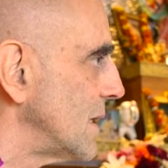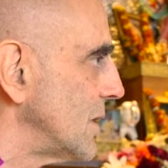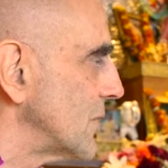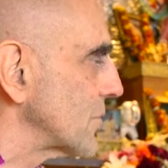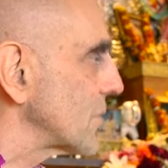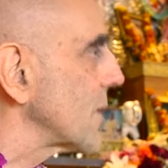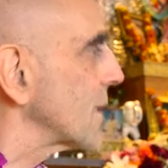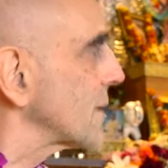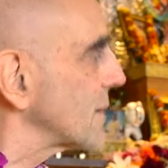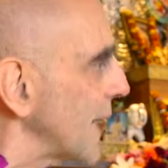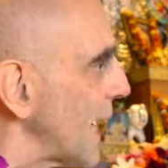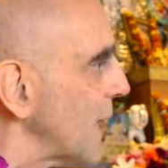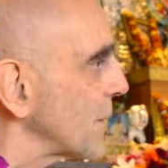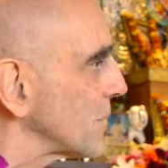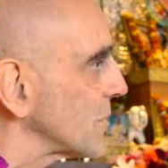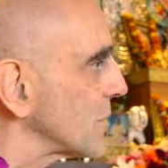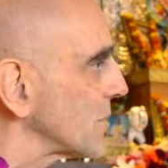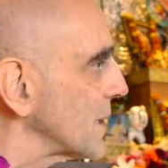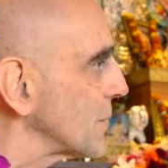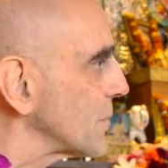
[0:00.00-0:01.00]
So like that,
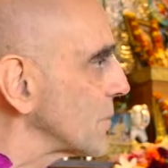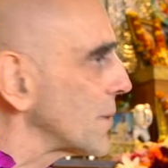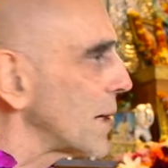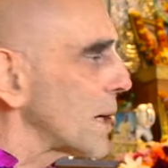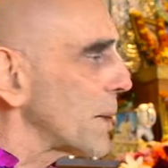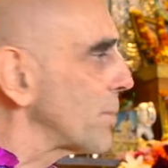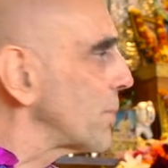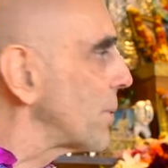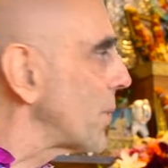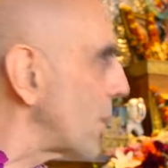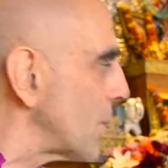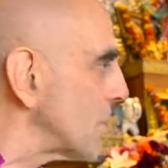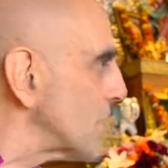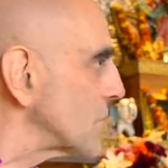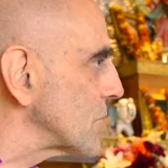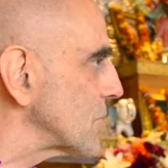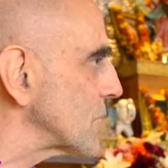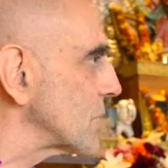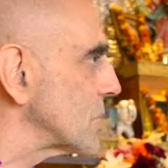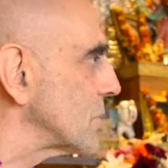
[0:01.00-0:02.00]
we're saying we're not
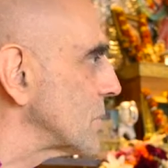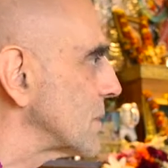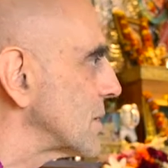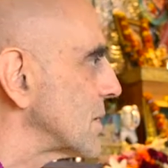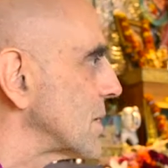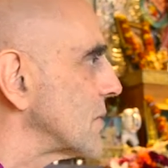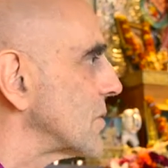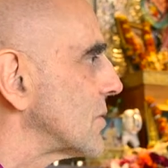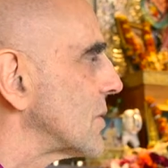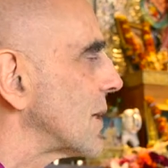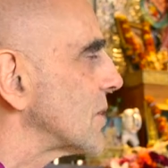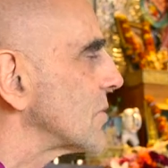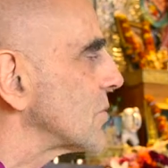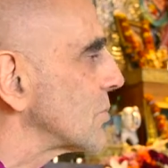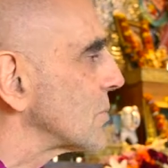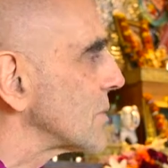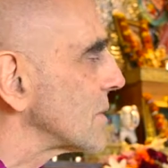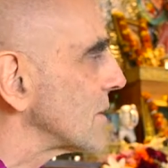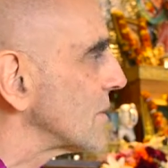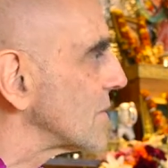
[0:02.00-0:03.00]
opposed to
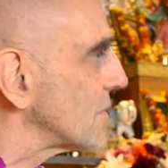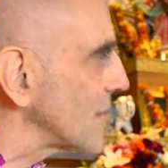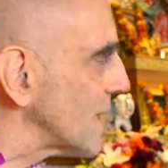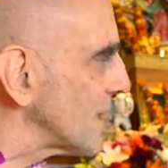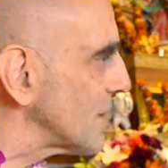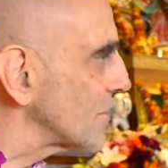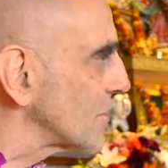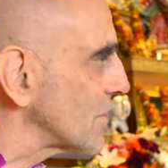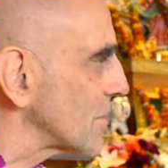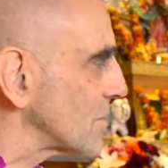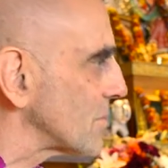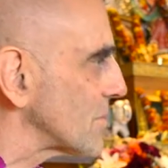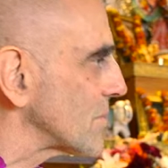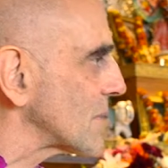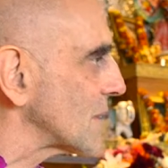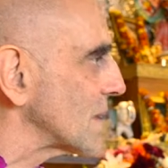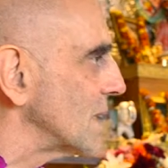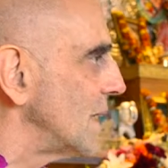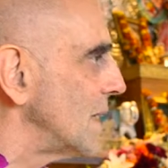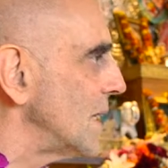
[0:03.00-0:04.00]
industrialization.
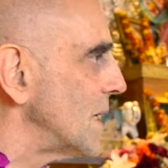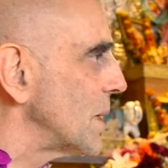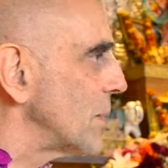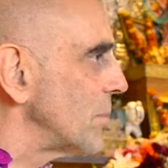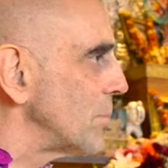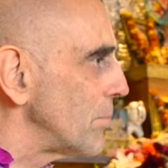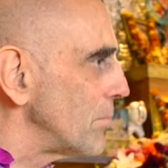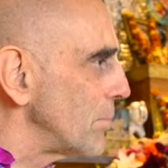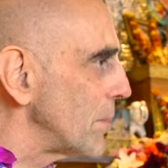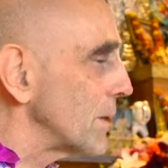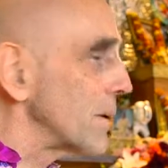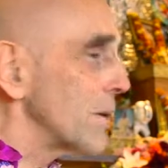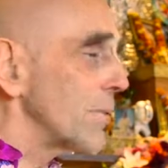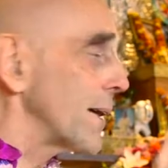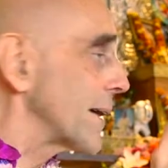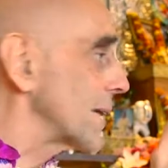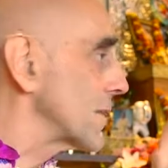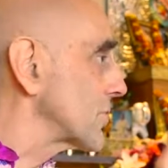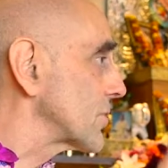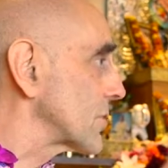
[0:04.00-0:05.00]
And the
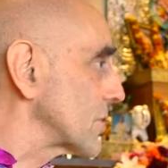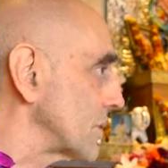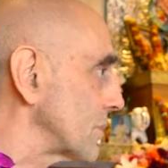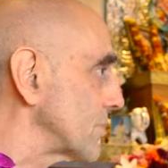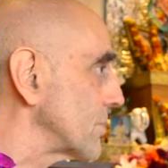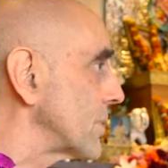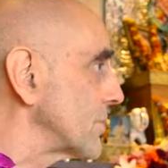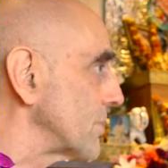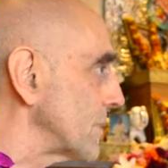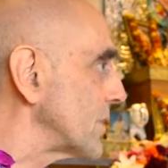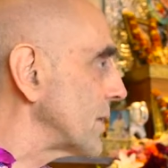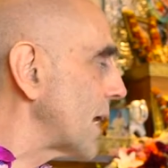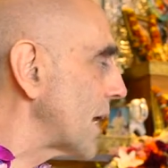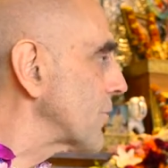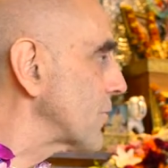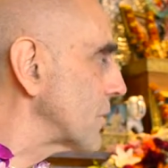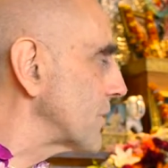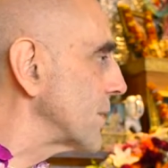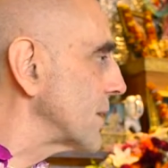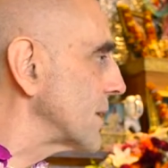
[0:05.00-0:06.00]
Vedas,
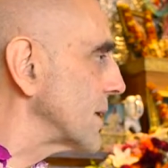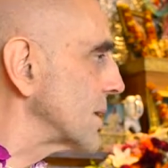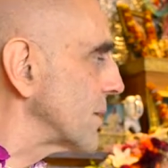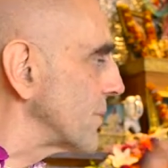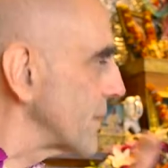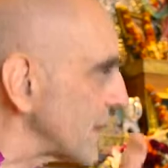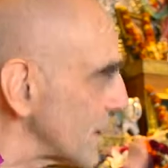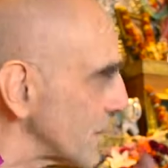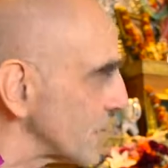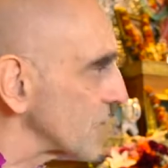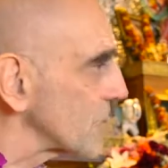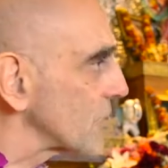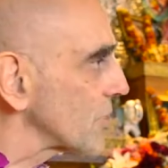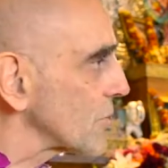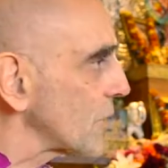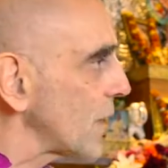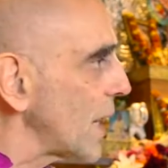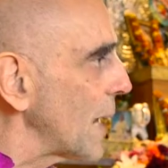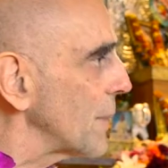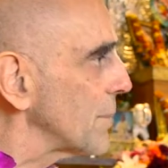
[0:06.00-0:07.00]
Yantravidi, the Vedas
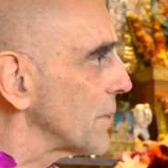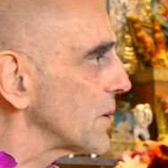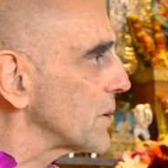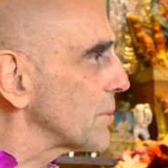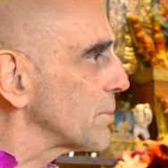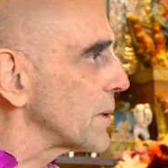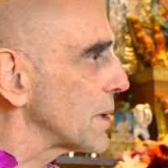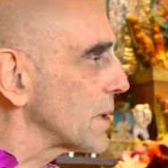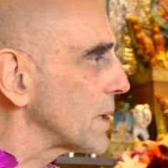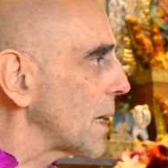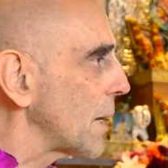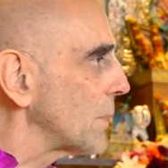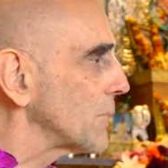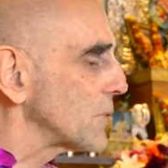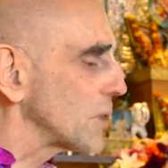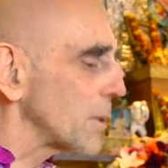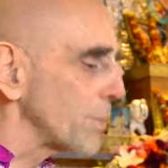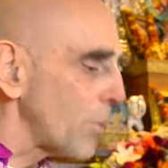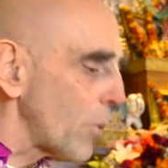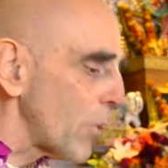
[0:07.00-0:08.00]
describe this, but it
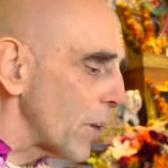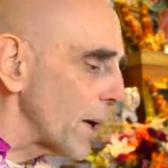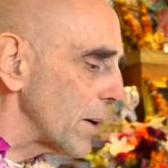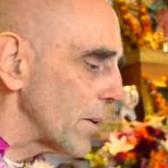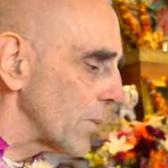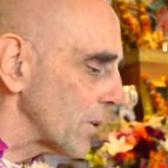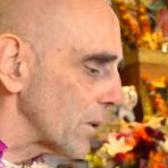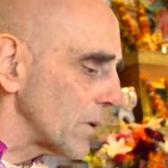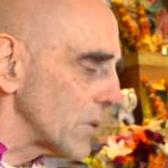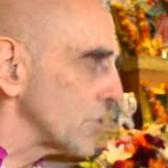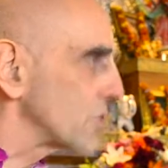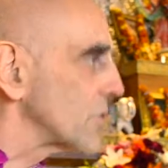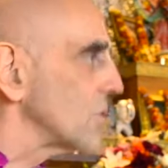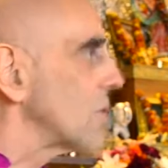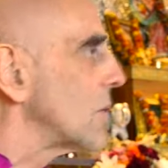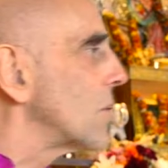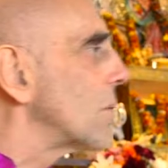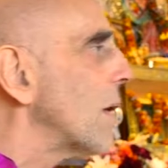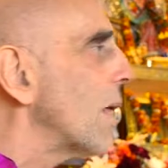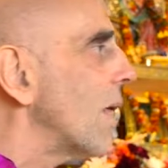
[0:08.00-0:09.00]
comes to the point where there's
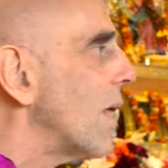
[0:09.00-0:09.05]
no